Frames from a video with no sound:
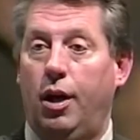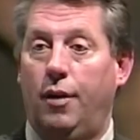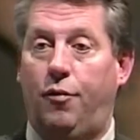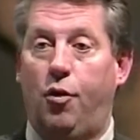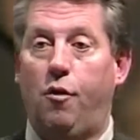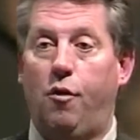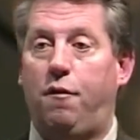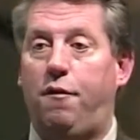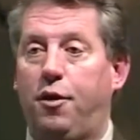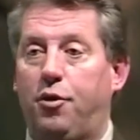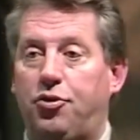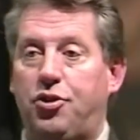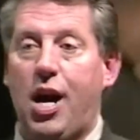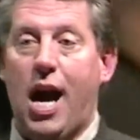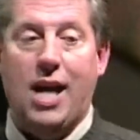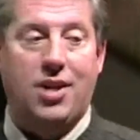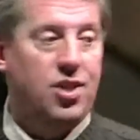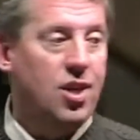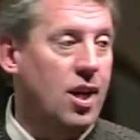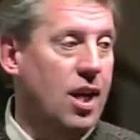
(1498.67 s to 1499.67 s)
If old Phil
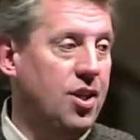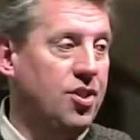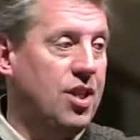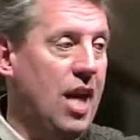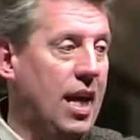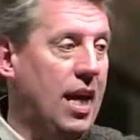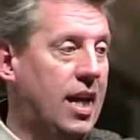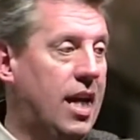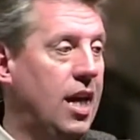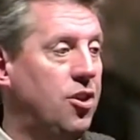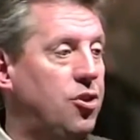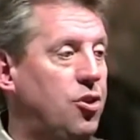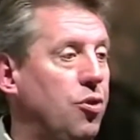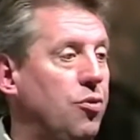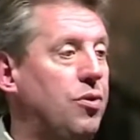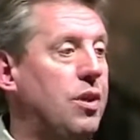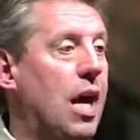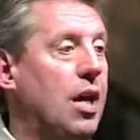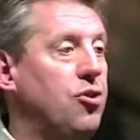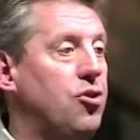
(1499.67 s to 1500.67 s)
Jackson lets that kid
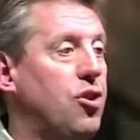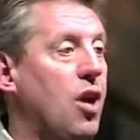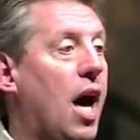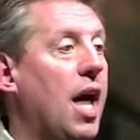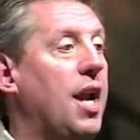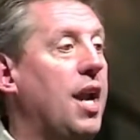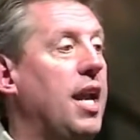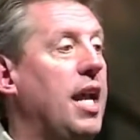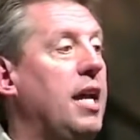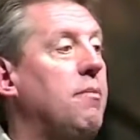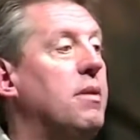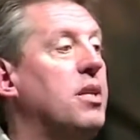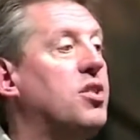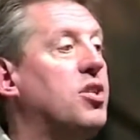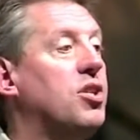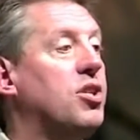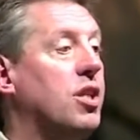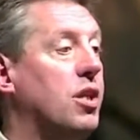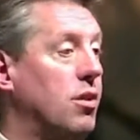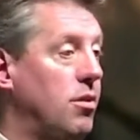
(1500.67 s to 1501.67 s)
shoot that shot and he
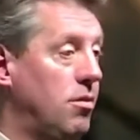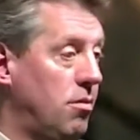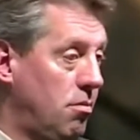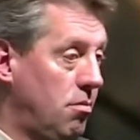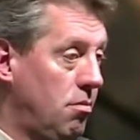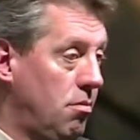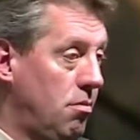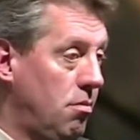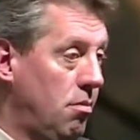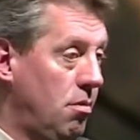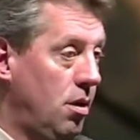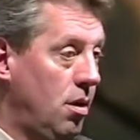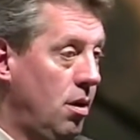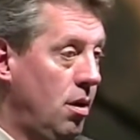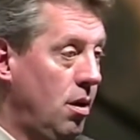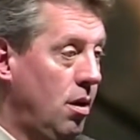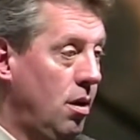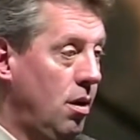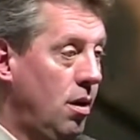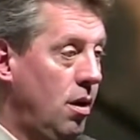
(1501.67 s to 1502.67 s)
misses it,
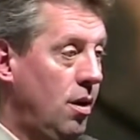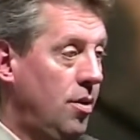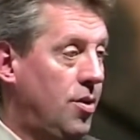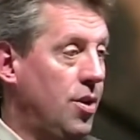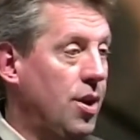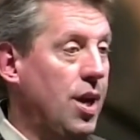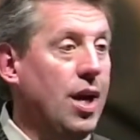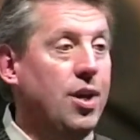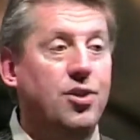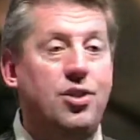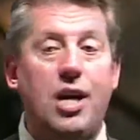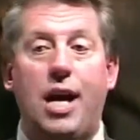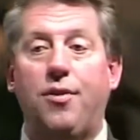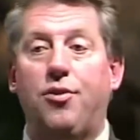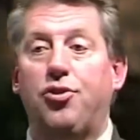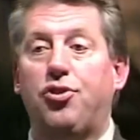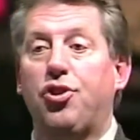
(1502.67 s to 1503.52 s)
the next day in the